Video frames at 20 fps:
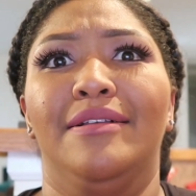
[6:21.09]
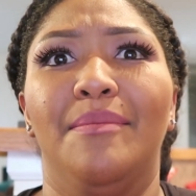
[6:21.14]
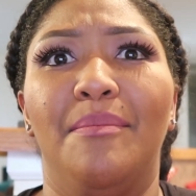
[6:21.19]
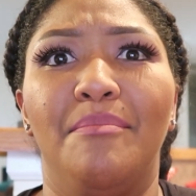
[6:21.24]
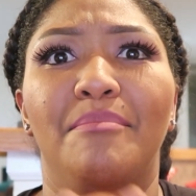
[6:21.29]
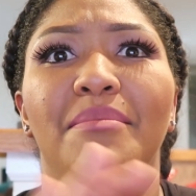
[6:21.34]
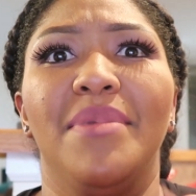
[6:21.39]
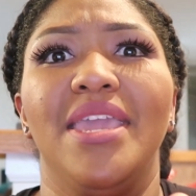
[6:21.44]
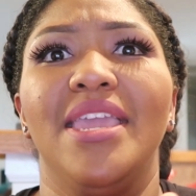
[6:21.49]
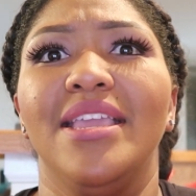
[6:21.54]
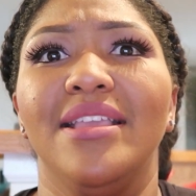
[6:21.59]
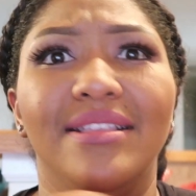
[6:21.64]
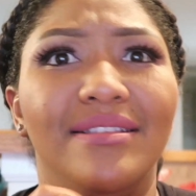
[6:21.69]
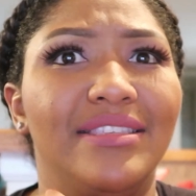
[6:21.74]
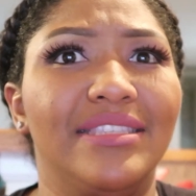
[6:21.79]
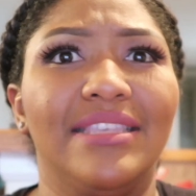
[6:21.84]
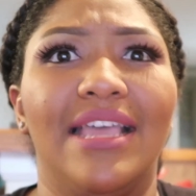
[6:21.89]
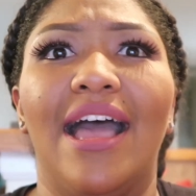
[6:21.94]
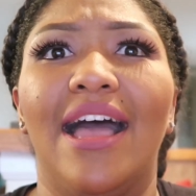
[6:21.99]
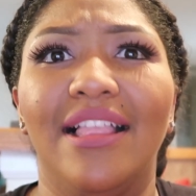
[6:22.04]
meat,
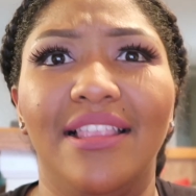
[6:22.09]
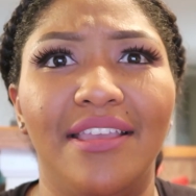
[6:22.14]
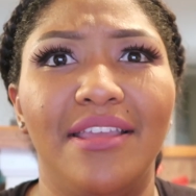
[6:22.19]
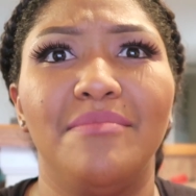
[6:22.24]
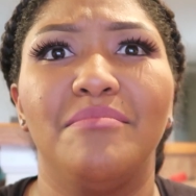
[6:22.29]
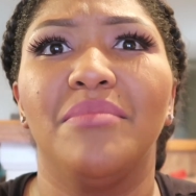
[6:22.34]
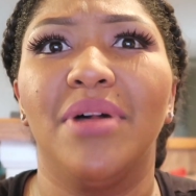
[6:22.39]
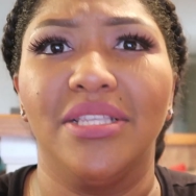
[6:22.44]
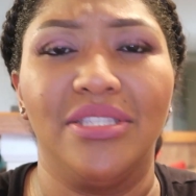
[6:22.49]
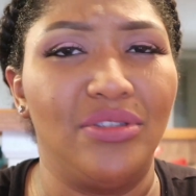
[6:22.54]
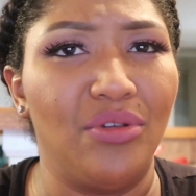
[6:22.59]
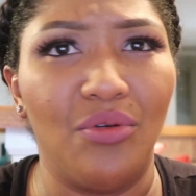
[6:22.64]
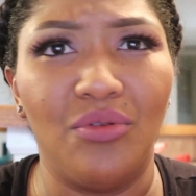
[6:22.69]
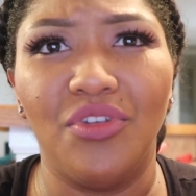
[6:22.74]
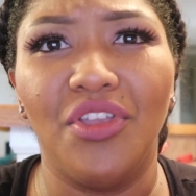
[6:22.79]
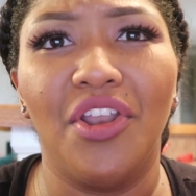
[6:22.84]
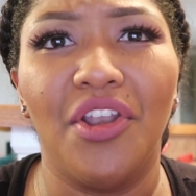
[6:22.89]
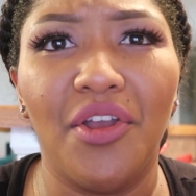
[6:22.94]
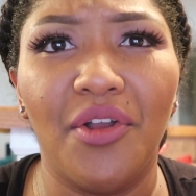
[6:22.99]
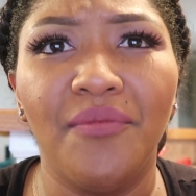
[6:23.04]
solid muscle,
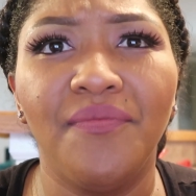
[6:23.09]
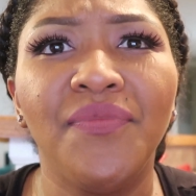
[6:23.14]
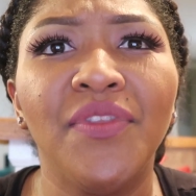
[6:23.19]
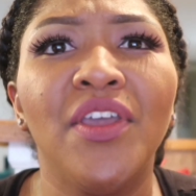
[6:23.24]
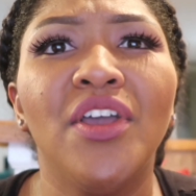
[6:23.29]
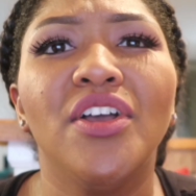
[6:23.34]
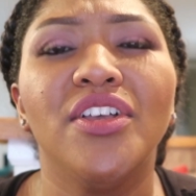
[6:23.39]
you know.